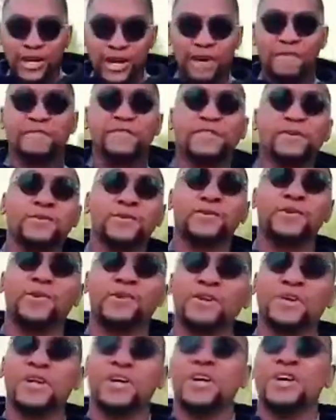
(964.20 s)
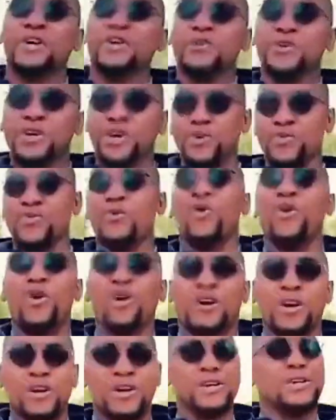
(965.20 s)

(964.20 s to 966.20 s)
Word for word: comfortable, you can walk,